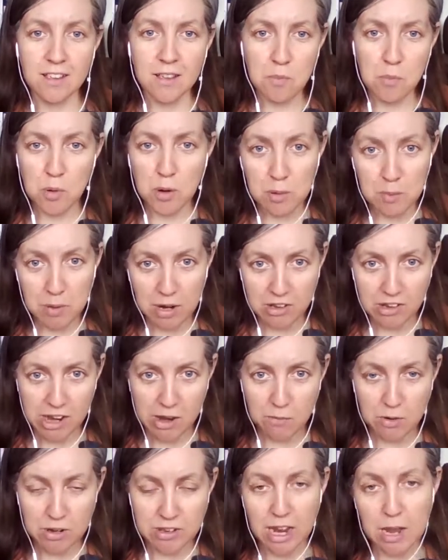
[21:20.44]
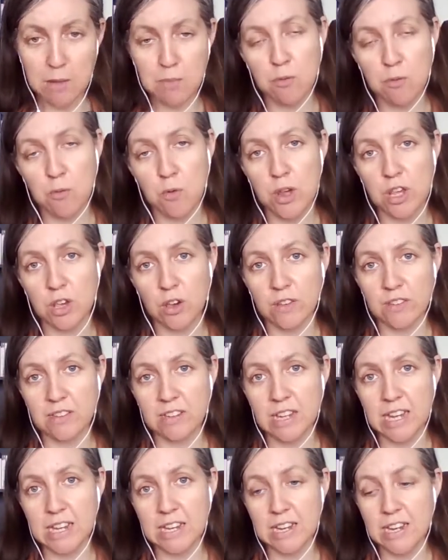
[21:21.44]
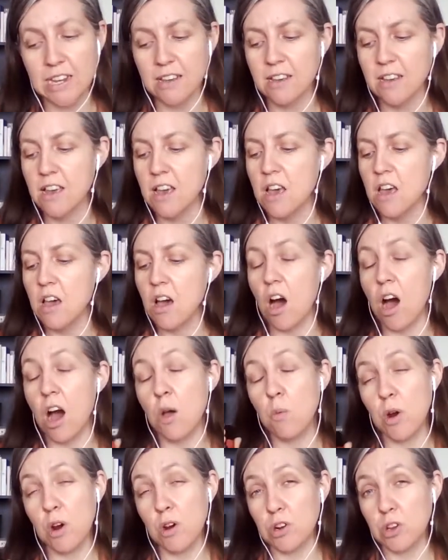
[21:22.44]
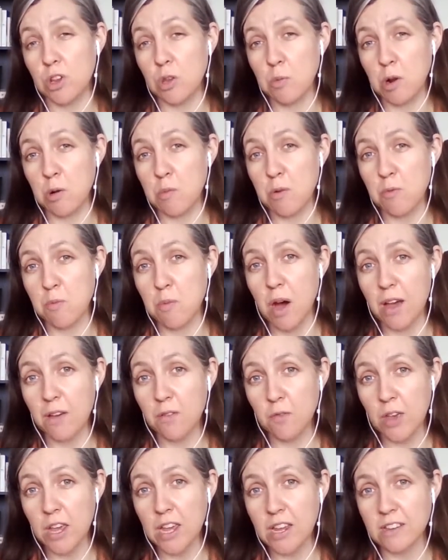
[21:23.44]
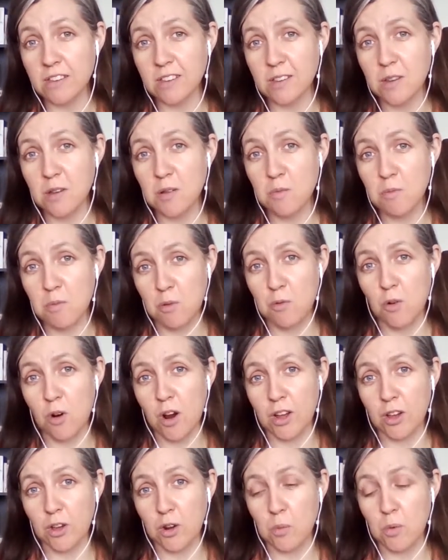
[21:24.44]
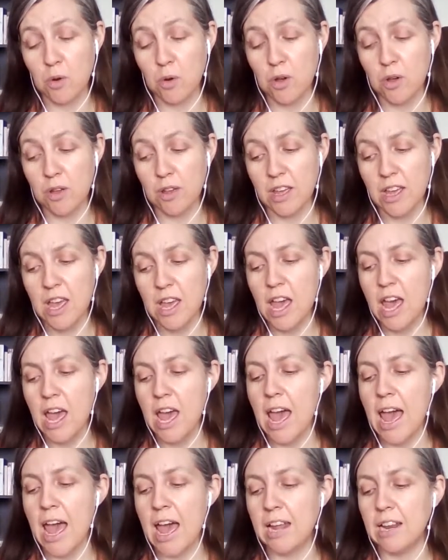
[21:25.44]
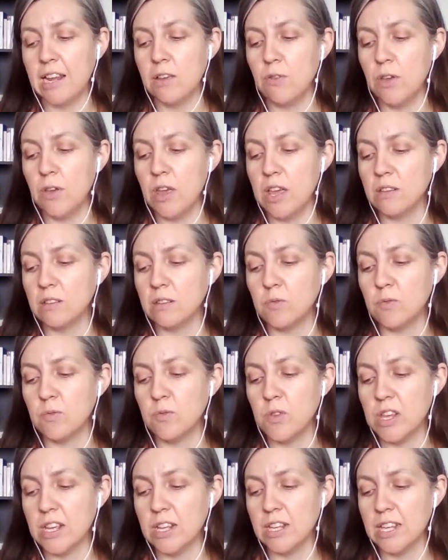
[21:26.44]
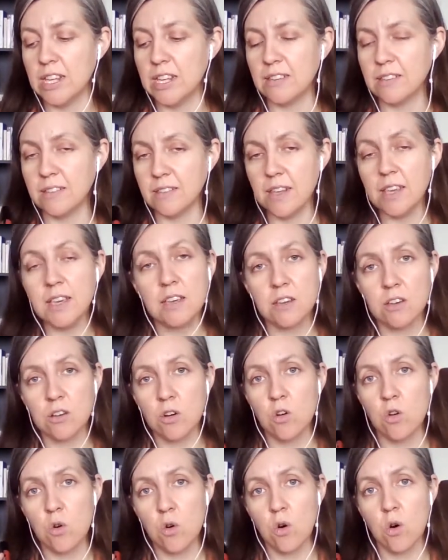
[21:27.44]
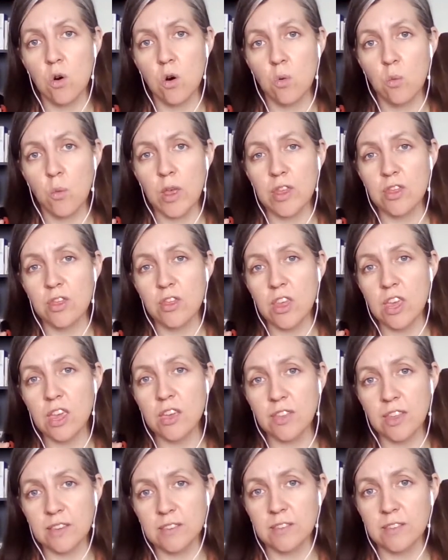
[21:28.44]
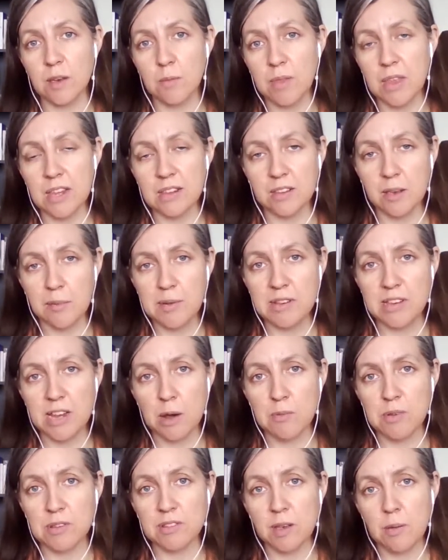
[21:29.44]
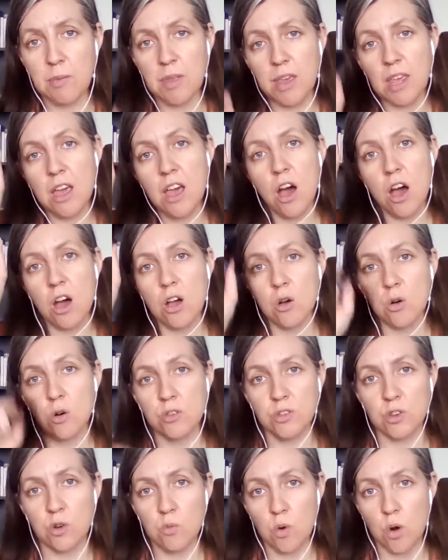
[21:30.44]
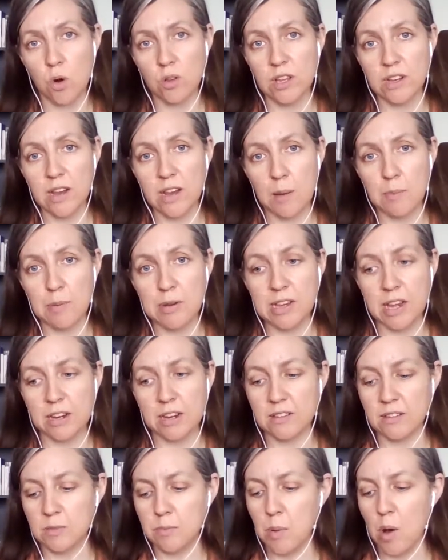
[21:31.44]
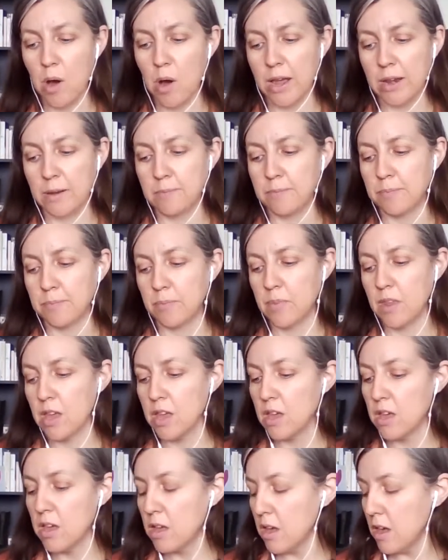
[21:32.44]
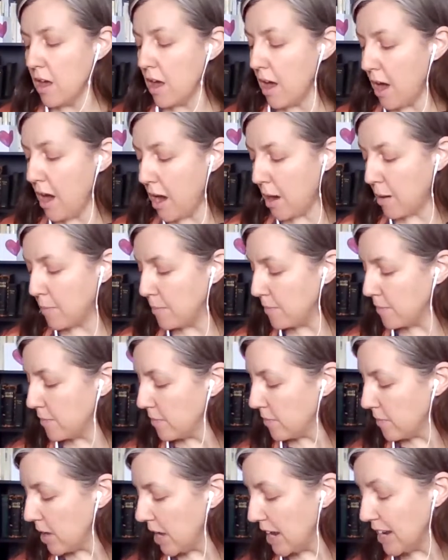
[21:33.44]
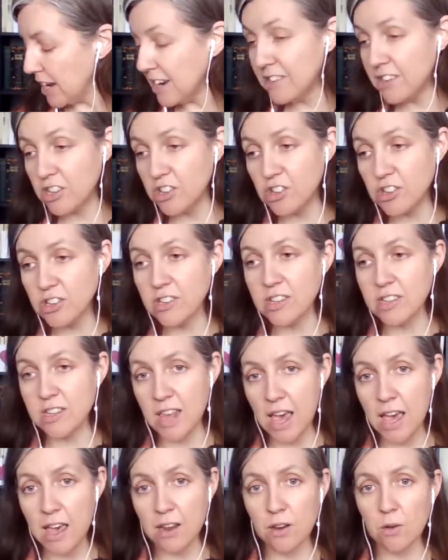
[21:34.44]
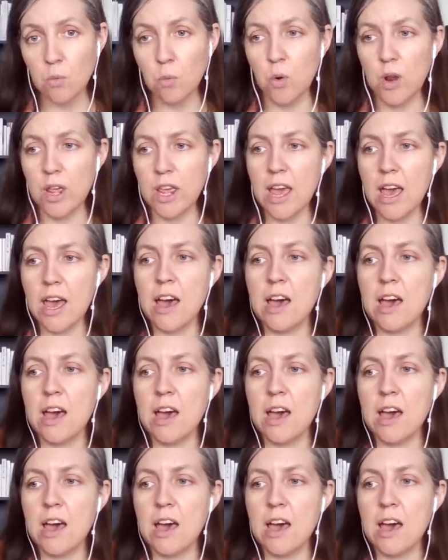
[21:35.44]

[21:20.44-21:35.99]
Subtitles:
pretty much every day before he goes to kindy. I wear it on the bottom of my feet before I go to work. And if he is feeling sick or we think there's something, he's coming down with something, I also roll it up and down his spine. In addition to that, we